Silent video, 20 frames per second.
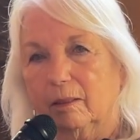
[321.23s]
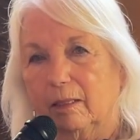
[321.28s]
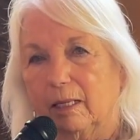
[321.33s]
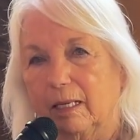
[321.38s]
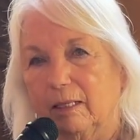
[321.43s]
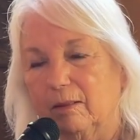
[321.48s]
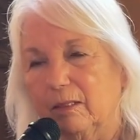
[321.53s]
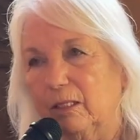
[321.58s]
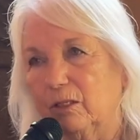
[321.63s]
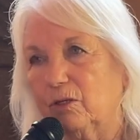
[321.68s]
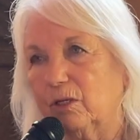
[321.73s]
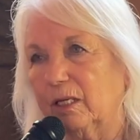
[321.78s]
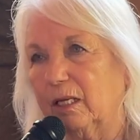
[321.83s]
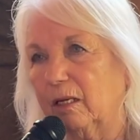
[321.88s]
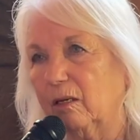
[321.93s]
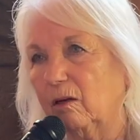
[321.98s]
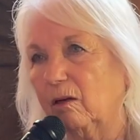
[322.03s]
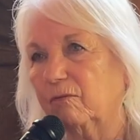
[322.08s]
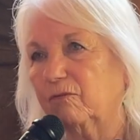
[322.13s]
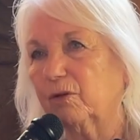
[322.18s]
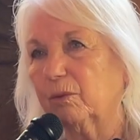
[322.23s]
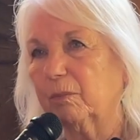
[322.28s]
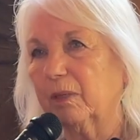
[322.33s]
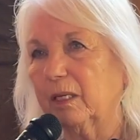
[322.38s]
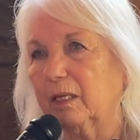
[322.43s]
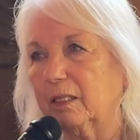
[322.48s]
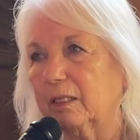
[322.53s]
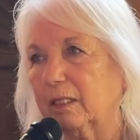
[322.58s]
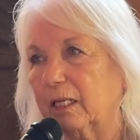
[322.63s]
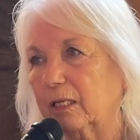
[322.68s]
And then you get off your
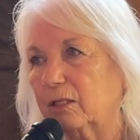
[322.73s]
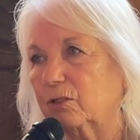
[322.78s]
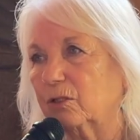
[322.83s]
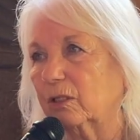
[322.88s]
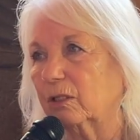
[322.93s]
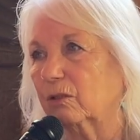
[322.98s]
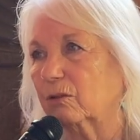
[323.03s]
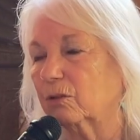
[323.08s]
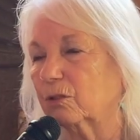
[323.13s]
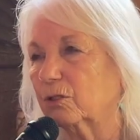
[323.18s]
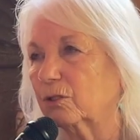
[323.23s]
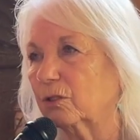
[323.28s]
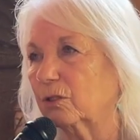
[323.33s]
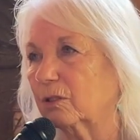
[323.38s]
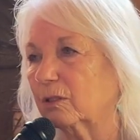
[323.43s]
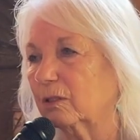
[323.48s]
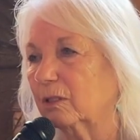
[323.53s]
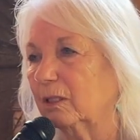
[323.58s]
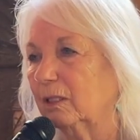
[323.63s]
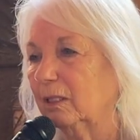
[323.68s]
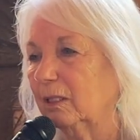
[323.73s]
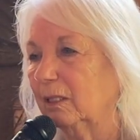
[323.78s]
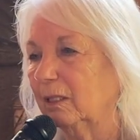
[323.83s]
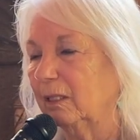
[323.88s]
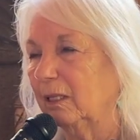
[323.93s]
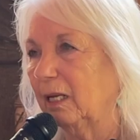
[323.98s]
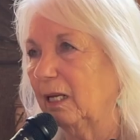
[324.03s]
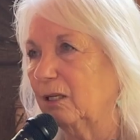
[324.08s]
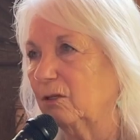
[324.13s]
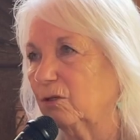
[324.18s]
meditation cushion
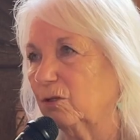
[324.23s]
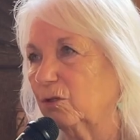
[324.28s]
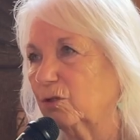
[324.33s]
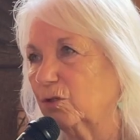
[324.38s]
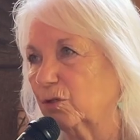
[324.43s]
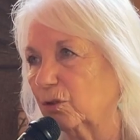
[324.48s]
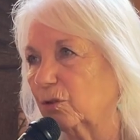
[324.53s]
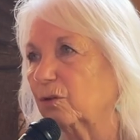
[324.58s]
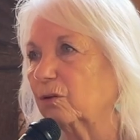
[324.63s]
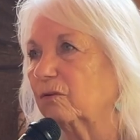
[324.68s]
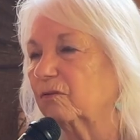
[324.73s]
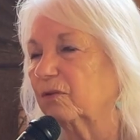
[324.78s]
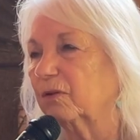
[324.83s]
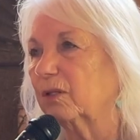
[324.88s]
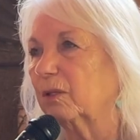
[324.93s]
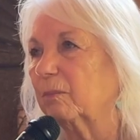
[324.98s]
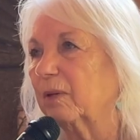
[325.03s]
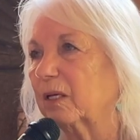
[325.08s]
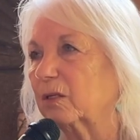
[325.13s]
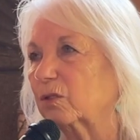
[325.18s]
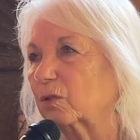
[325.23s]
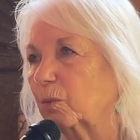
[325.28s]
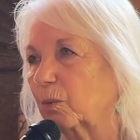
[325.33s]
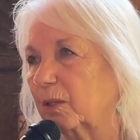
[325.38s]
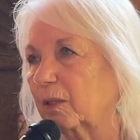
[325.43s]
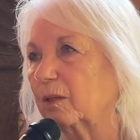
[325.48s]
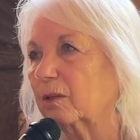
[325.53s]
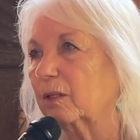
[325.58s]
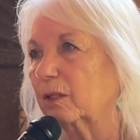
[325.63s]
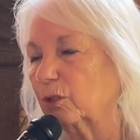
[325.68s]
and you serve in the best
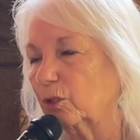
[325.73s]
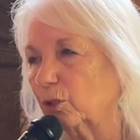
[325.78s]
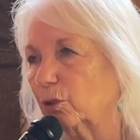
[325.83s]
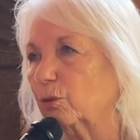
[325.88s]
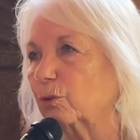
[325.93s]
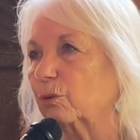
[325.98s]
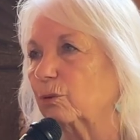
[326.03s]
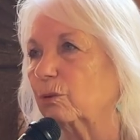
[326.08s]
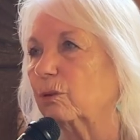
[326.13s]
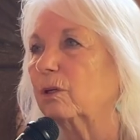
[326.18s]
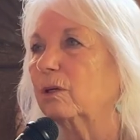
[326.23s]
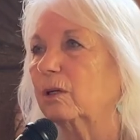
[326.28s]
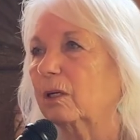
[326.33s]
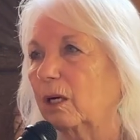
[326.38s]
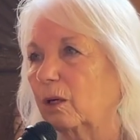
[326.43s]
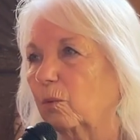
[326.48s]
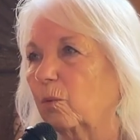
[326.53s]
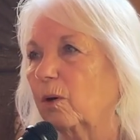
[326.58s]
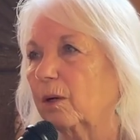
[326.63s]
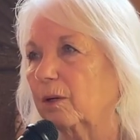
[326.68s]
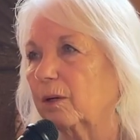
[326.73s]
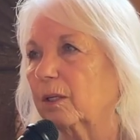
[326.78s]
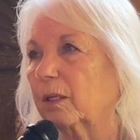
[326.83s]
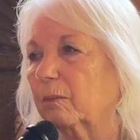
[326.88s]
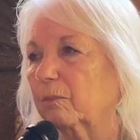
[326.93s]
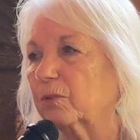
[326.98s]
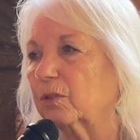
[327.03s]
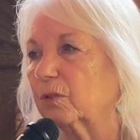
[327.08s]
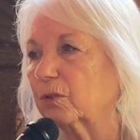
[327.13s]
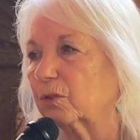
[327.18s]
way that you are wired
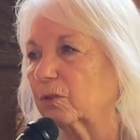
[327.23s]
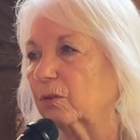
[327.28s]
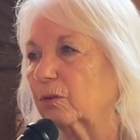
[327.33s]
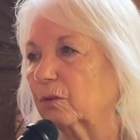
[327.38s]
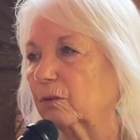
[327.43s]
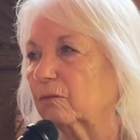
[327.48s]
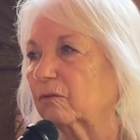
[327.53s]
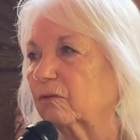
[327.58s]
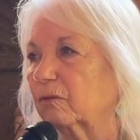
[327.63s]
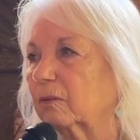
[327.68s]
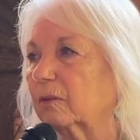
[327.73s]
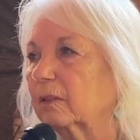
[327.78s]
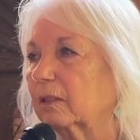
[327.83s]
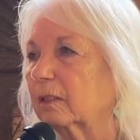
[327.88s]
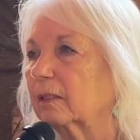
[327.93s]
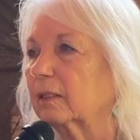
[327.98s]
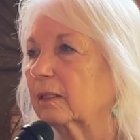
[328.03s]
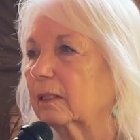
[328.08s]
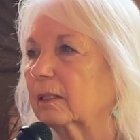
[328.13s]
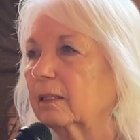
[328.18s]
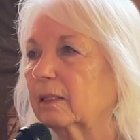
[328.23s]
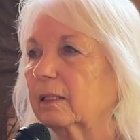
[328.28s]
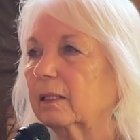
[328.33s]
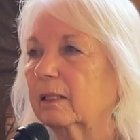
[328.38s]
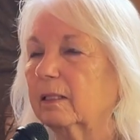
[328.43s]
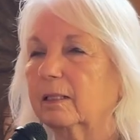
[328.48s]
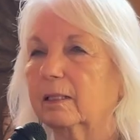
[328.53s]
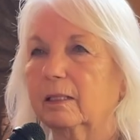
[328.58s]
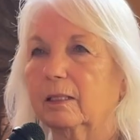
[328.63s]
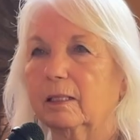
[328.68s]
up to serve.
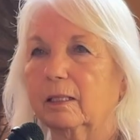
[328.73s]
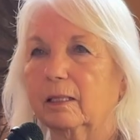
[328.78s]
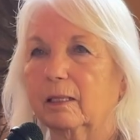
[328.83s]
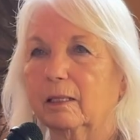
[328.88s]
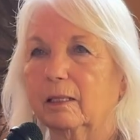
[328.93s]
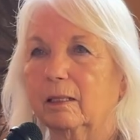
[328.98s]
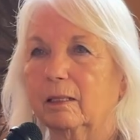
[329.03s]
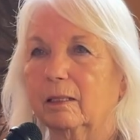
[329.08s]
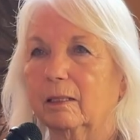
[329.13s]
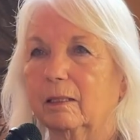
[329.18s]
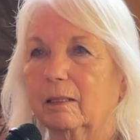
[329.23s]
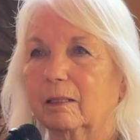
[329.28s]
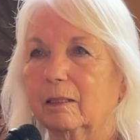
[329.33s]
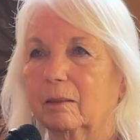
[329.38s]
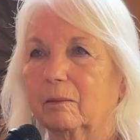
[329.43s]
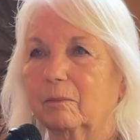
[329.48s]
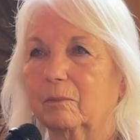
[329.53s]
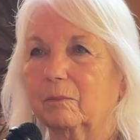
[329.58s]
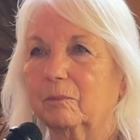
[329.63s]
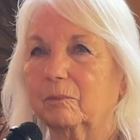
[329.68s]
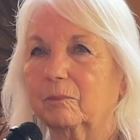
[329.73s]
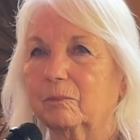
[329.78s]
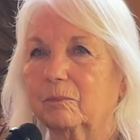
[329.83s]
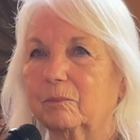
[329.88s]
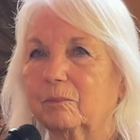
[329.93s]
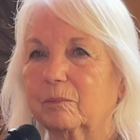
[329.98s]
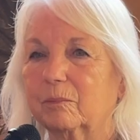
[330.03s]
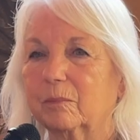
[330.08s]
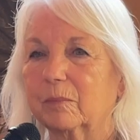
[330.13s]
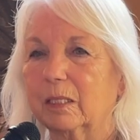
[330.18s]
And
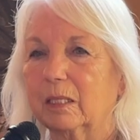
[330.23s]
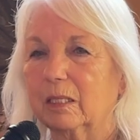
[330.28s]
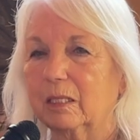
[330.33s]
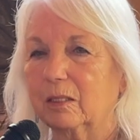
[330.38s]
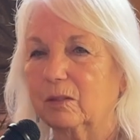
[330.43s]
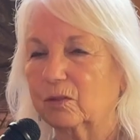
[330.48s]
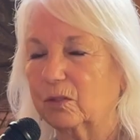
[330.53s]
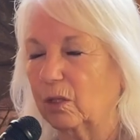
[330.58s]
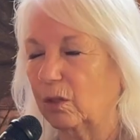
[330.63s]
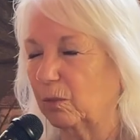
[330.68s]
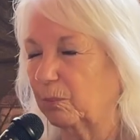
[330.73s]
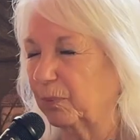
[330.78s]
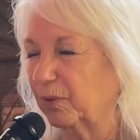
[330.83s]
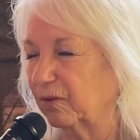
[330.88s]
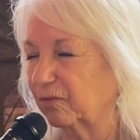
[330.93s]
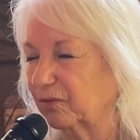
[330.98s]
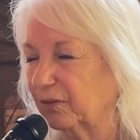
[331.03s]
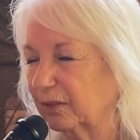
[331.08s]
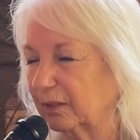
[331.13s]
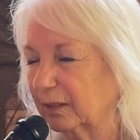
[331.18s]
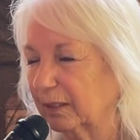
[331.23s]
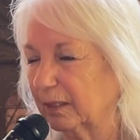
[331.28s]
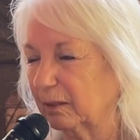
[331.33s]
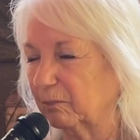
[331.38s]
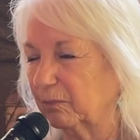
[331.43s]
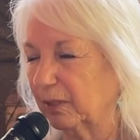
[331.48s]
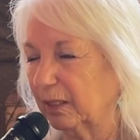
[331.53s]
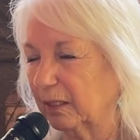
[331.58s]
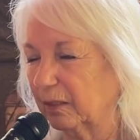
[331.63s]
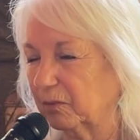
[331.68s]
it's all perfectly
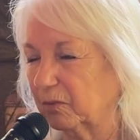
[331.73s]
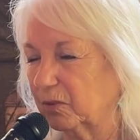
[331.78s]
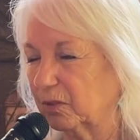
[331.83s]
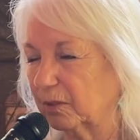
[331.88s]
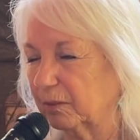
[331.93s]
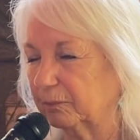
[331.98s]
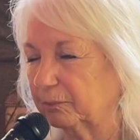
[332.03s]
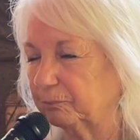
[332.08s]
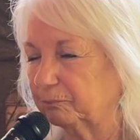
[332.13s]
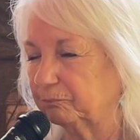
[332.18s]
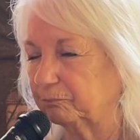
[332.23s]
in place.